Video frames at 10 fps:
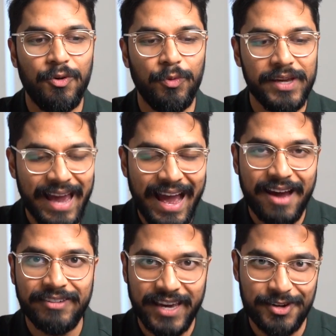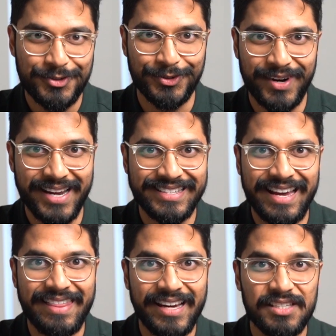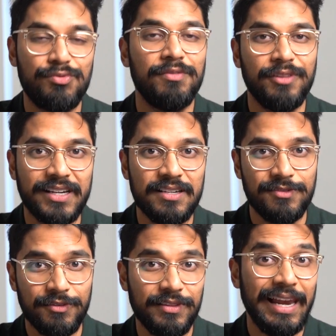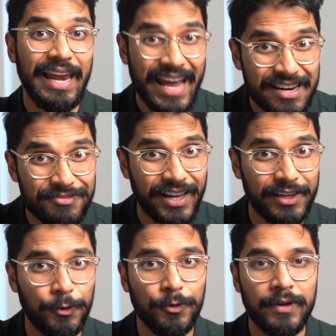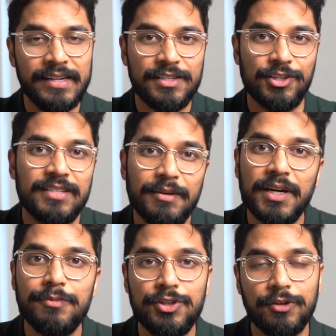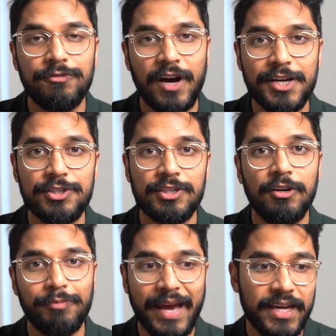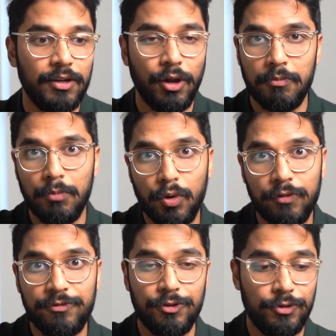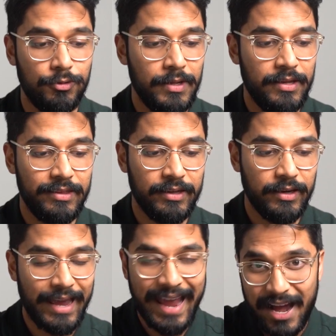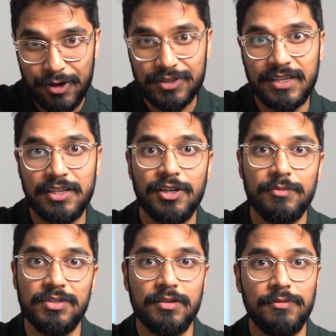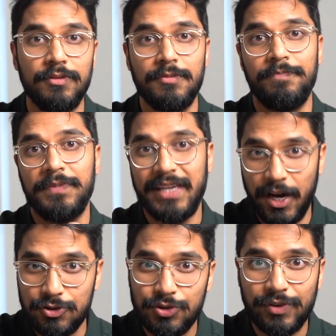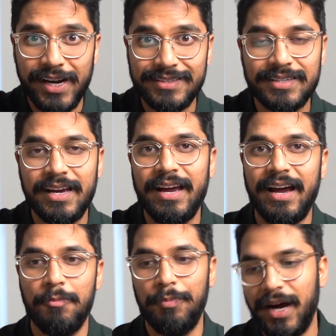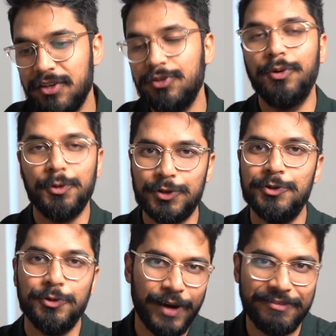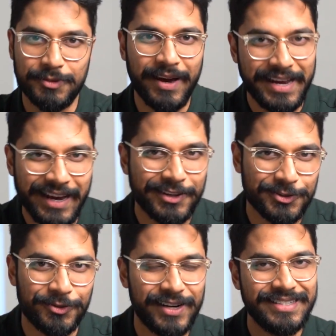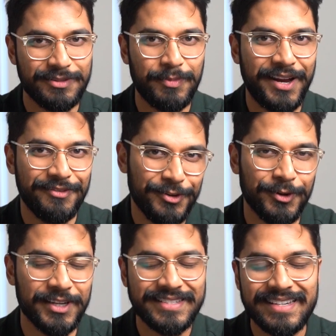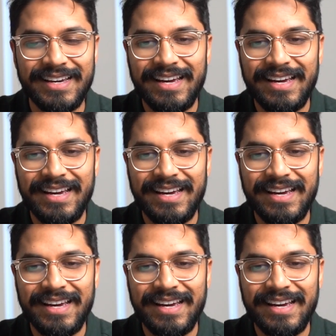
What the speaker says: we have council rates, and that's reflective of the land value. So sometimes you could find yourself paying a lot more for the house in terms of council rates, but you also do have to pay council rates as part of units.